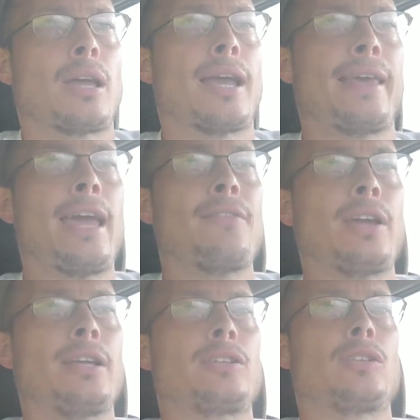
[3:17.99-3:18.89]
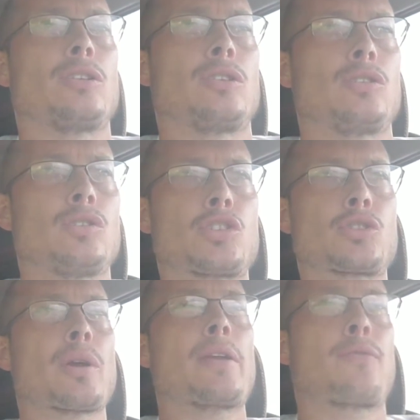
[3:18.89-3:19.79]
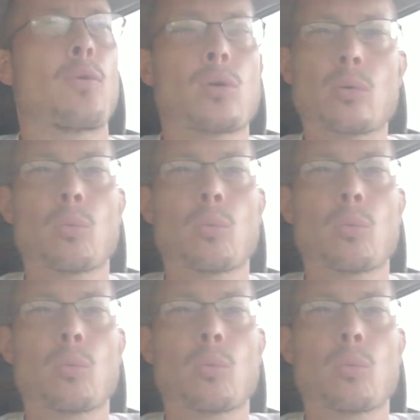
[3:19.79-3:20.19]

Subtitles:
and have a straightforward